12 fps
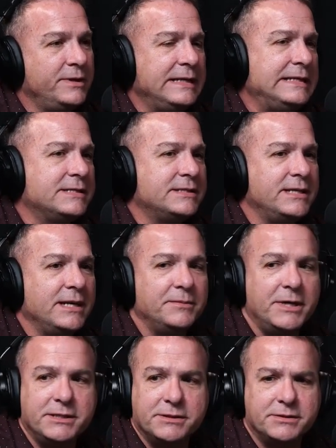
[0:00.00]
And it doesn't take
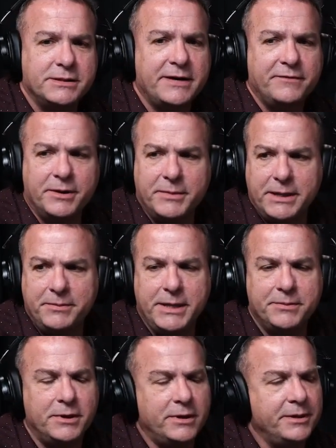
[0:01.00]
much because there's not very many
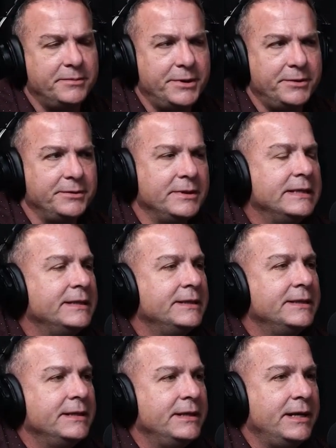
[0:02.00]
people on a boat,
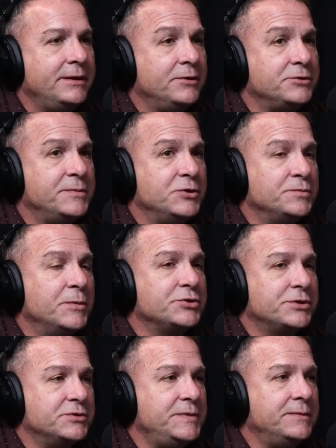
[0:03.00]
and there's most
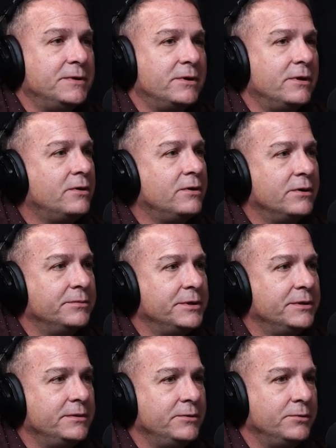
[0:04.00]
of those people aren't armed,
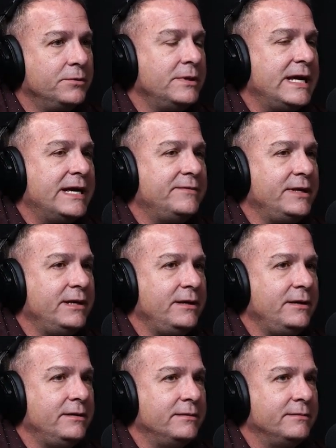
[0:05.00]
nor do they have
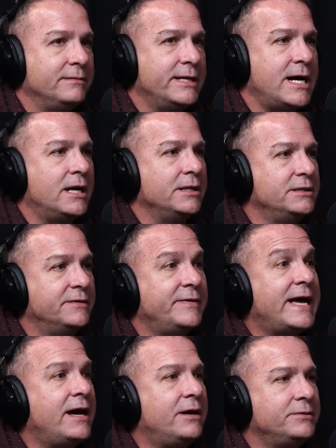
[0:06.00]
any knowledge of
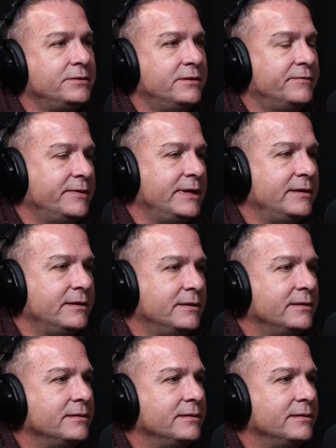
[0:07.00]
how to defend